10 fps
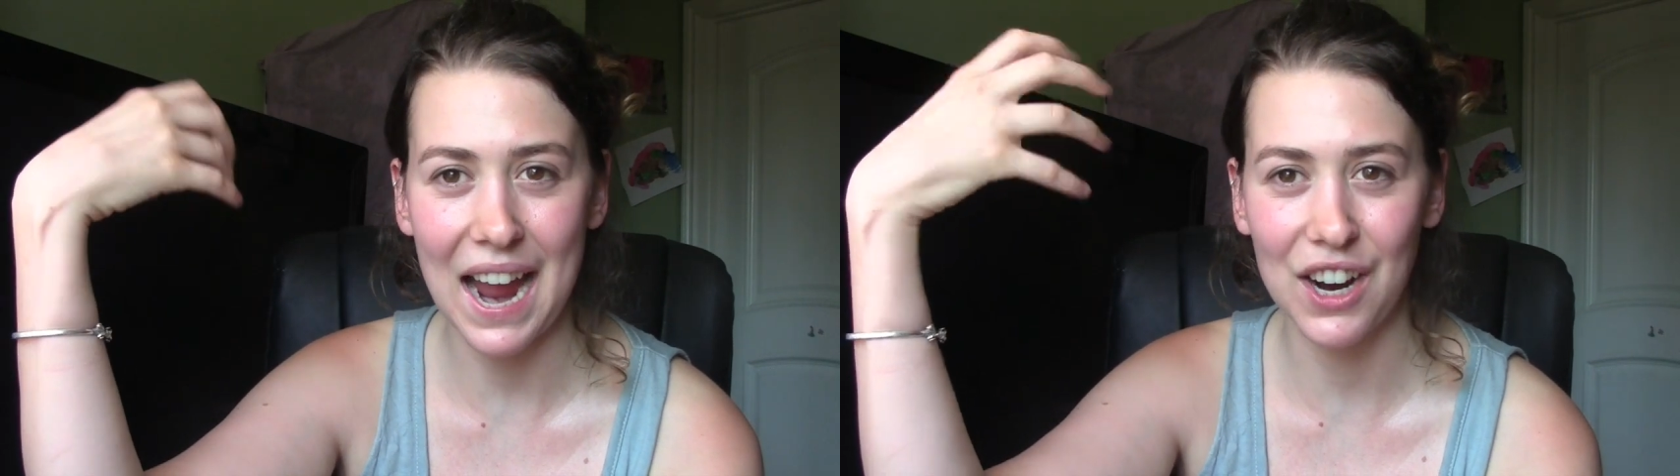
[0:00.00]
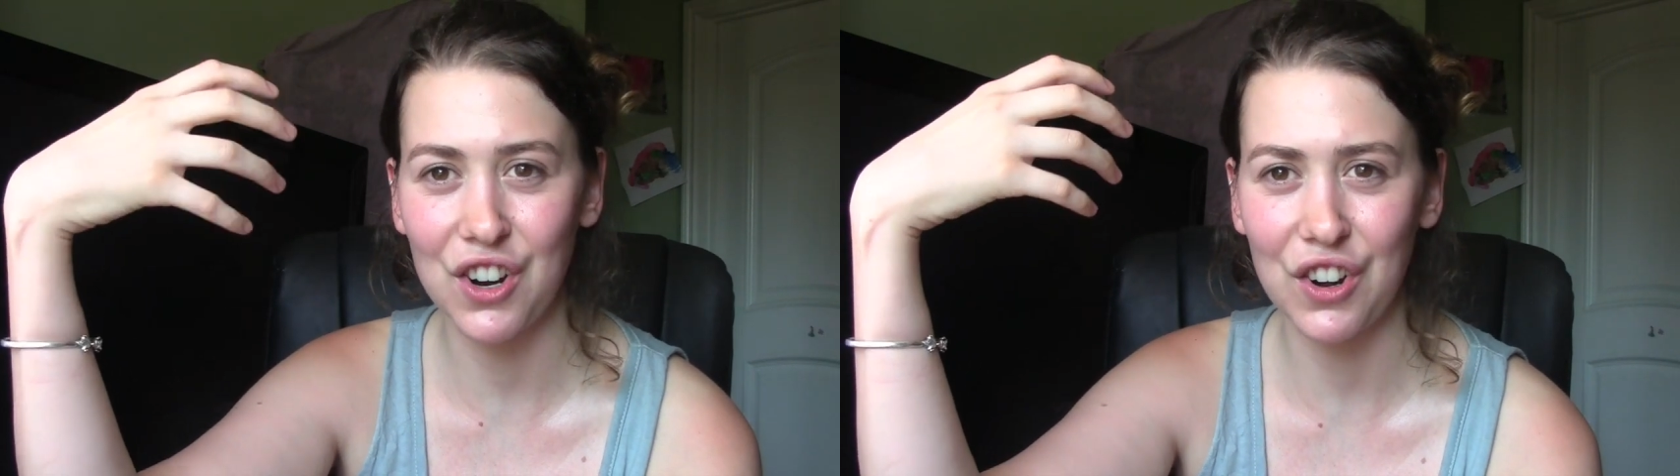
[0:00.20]

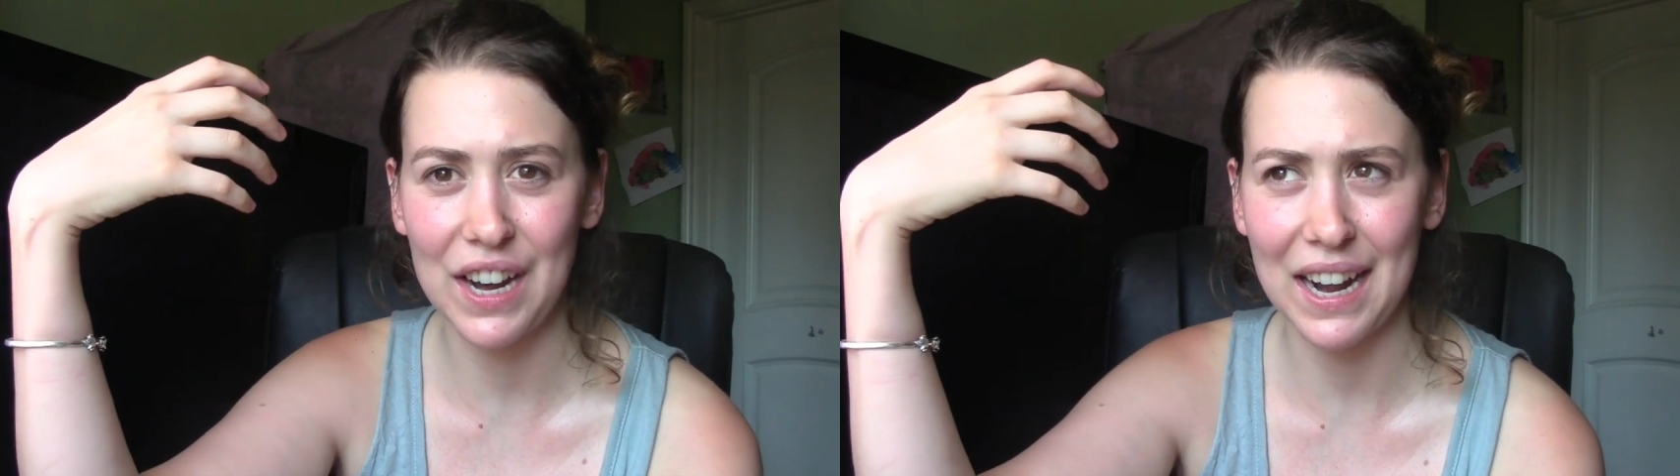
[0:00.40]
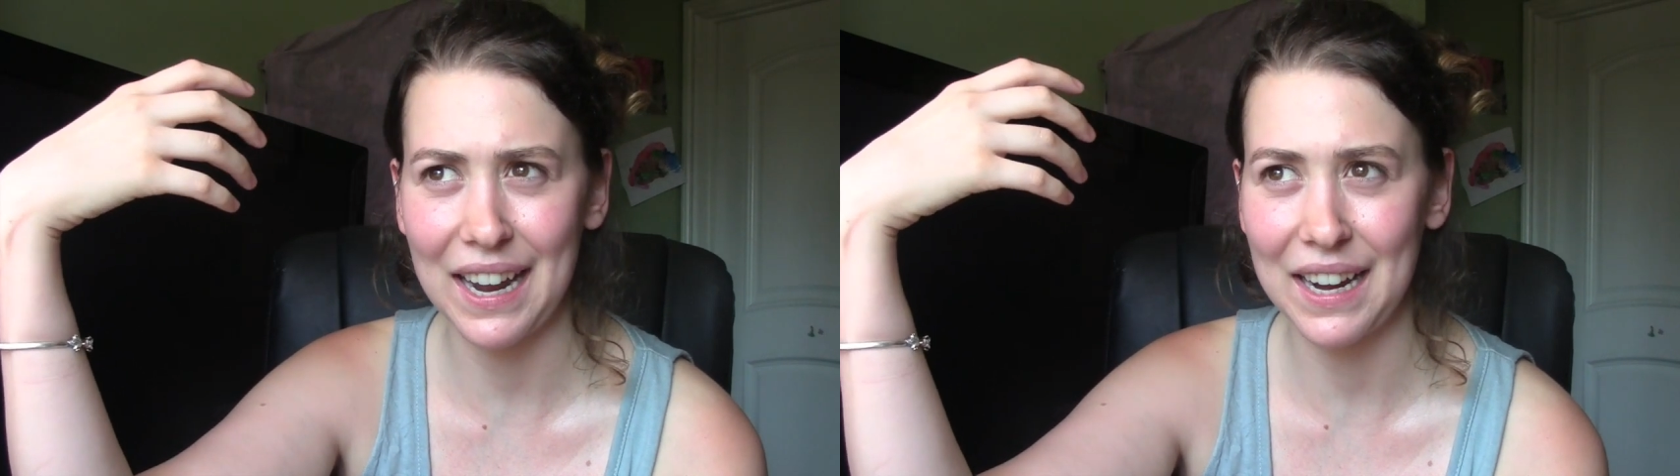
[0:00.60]

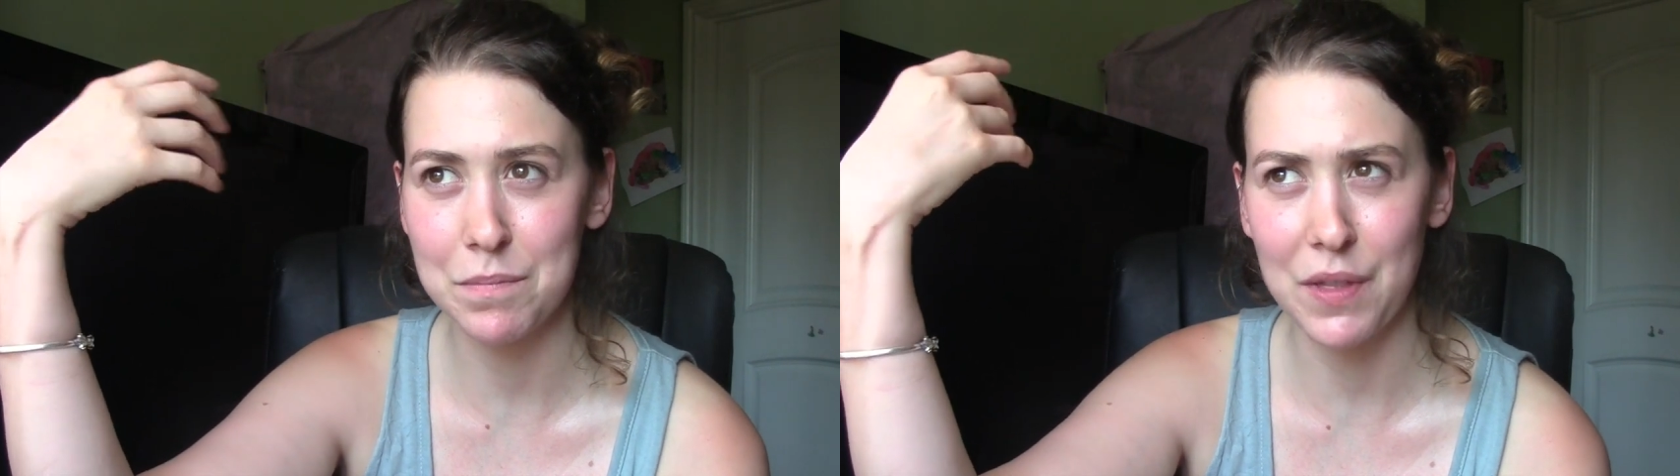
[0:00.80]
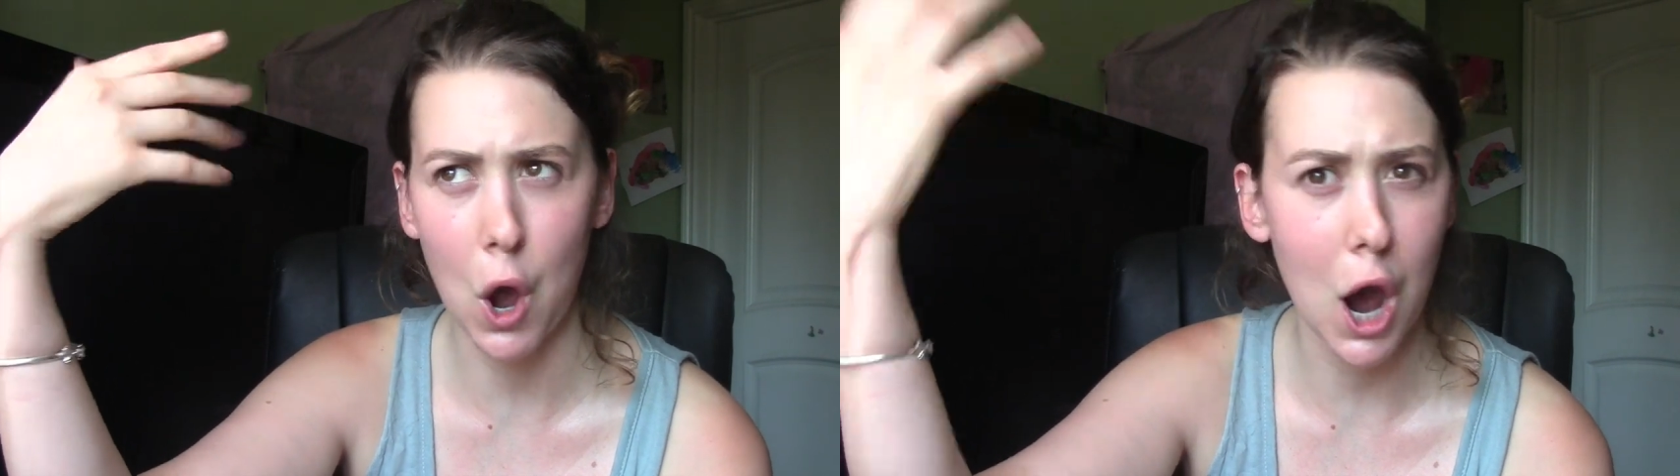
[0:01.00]
angry at
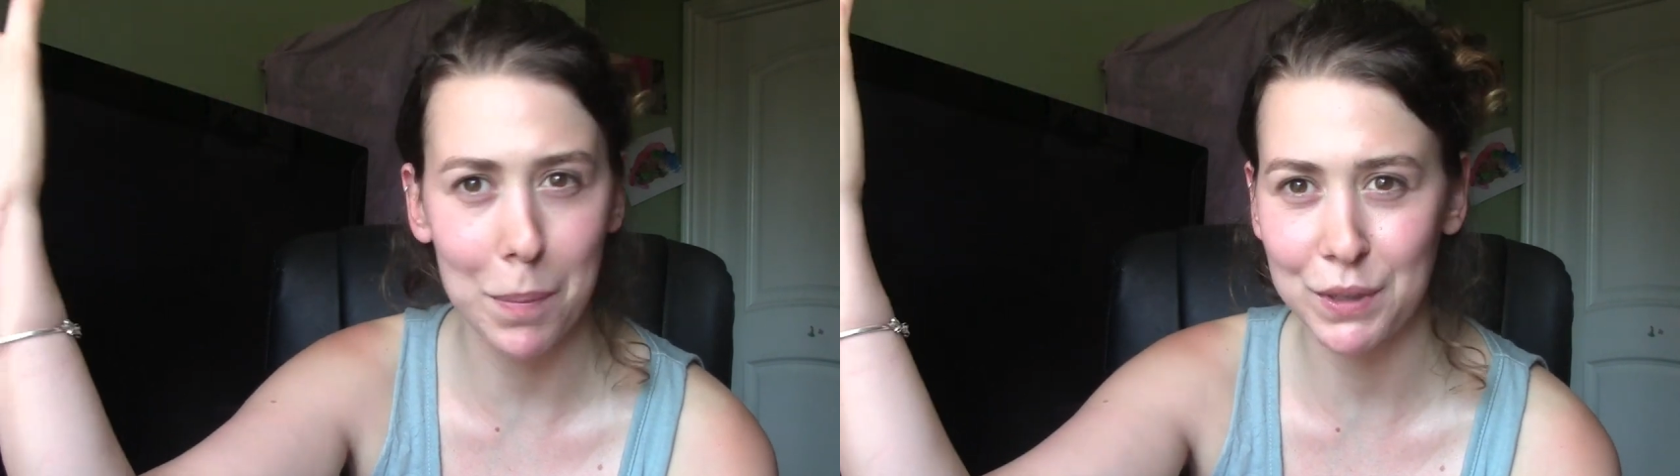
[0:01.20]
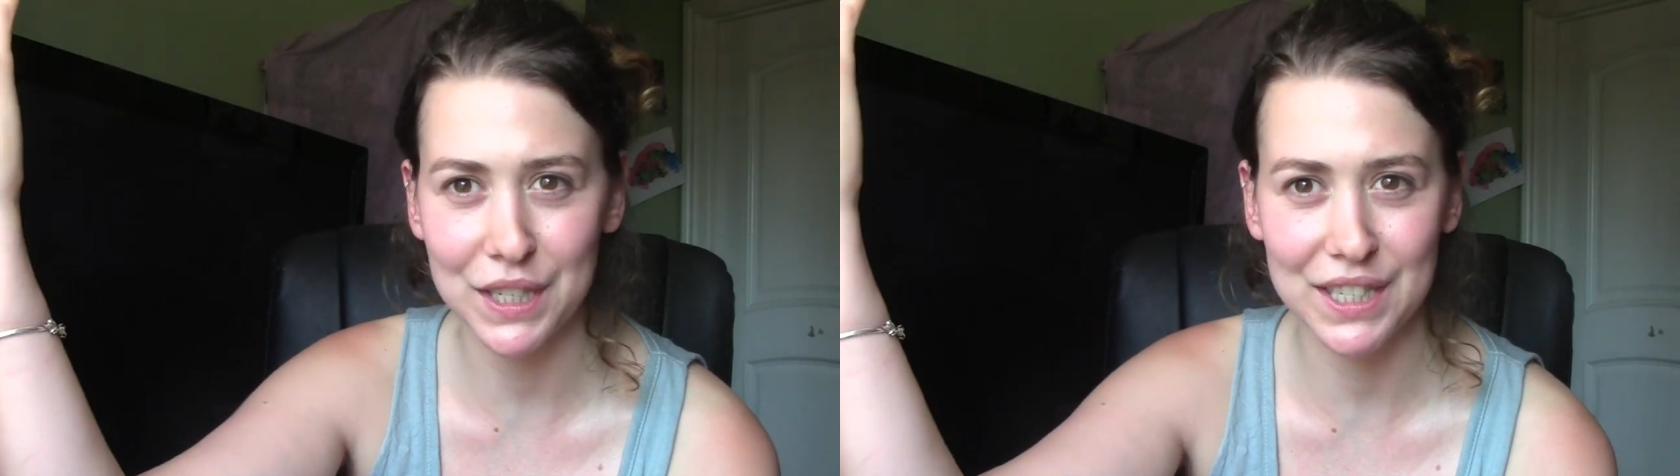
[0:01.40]
like the
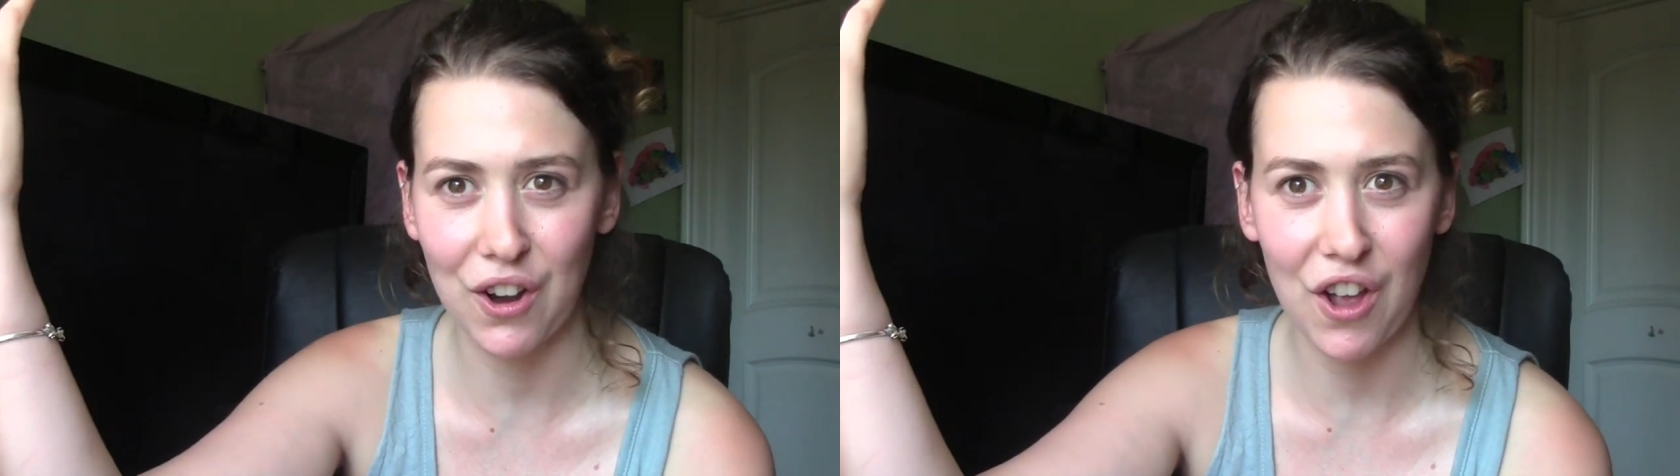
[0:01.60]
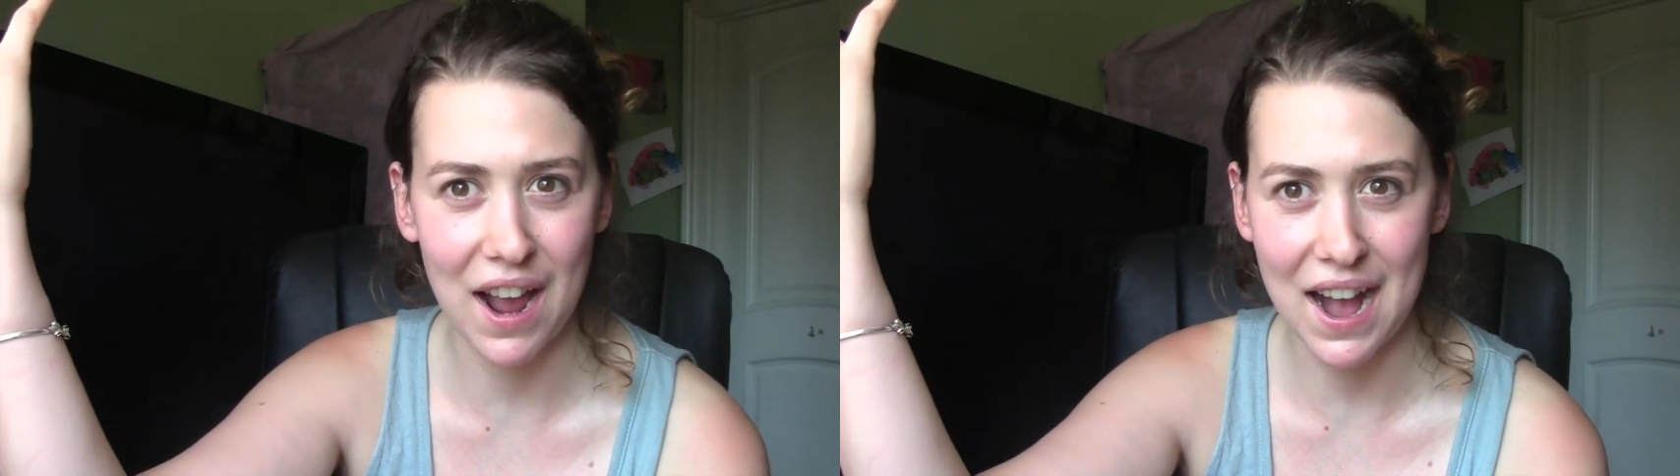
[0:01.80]
options
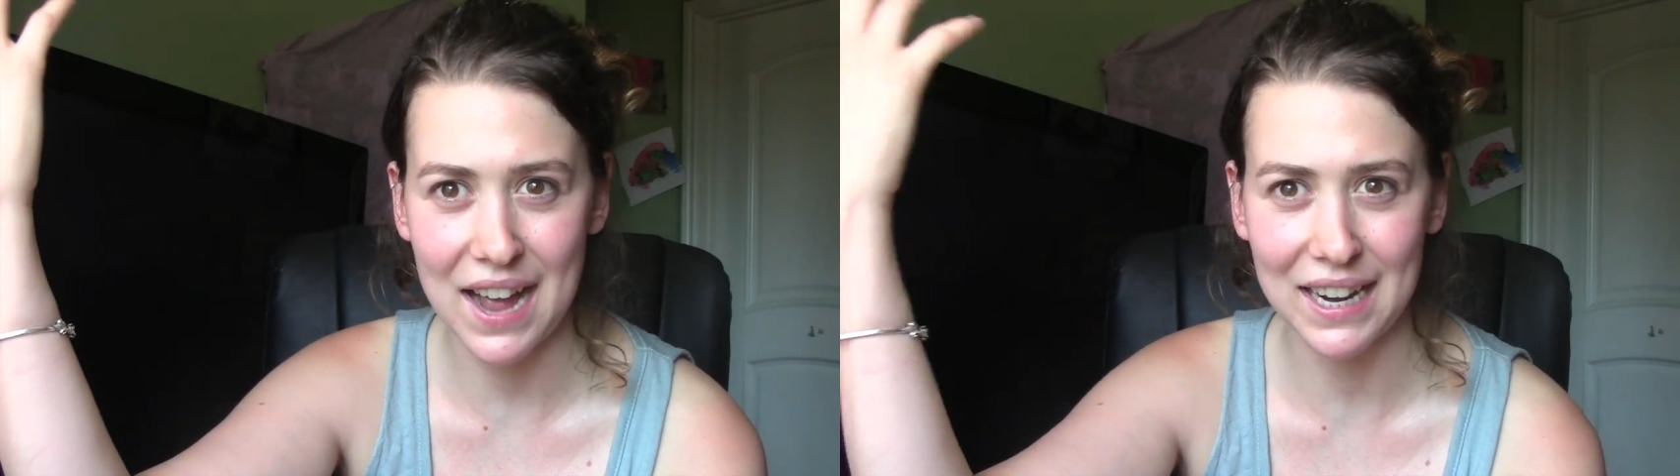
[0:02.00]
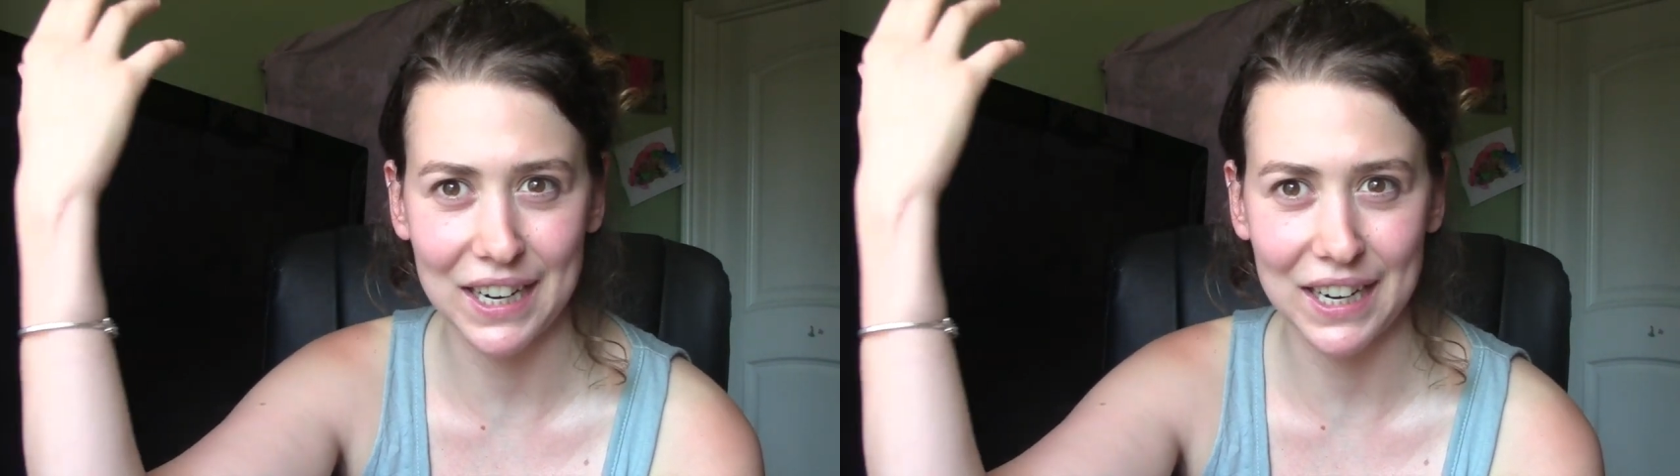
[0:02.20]
that I had,